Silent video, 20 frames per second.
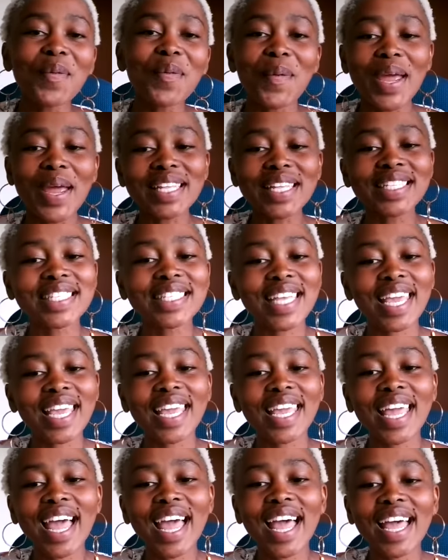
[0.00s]

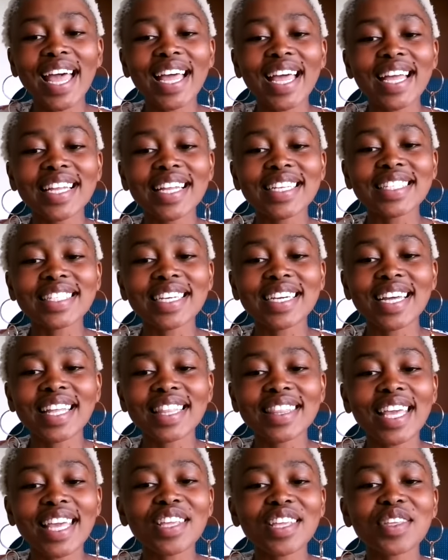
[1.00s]
Wednesday,
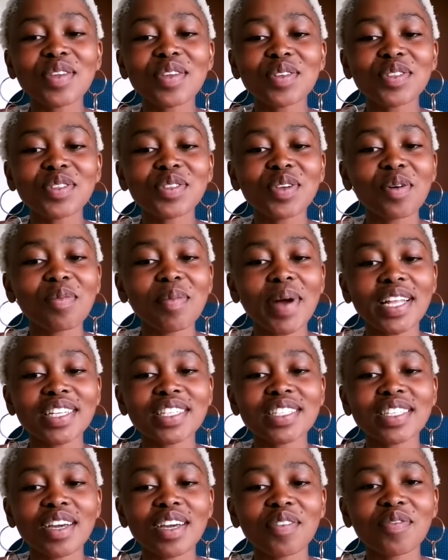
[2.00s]
and thank you so
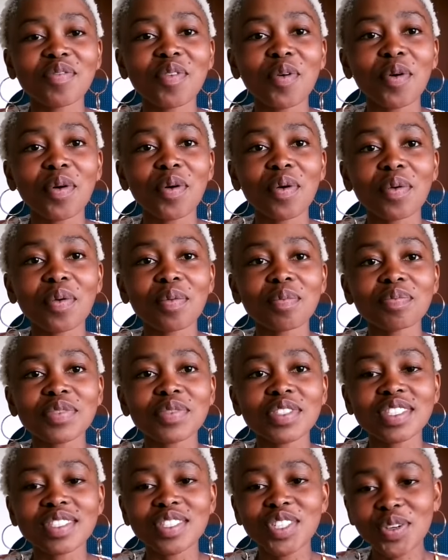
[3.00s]
much for
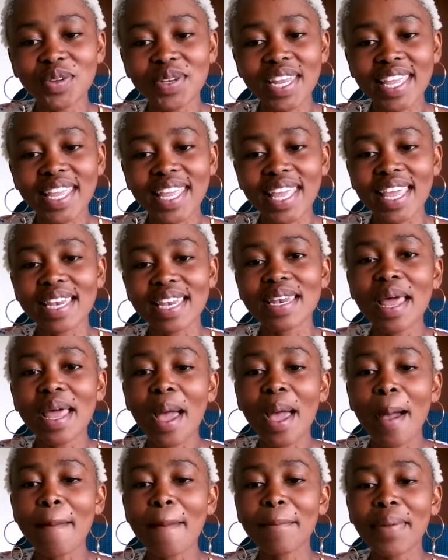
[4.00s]
tuning in.
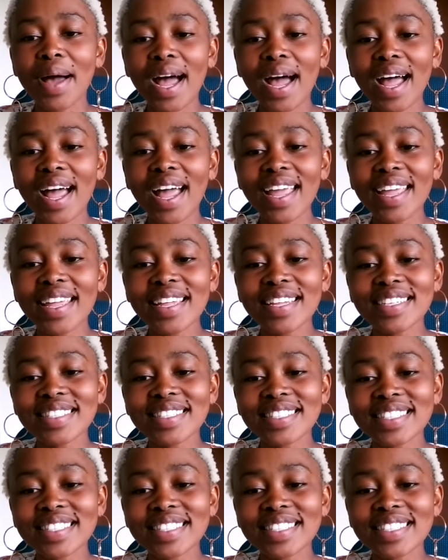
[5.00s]
Bye.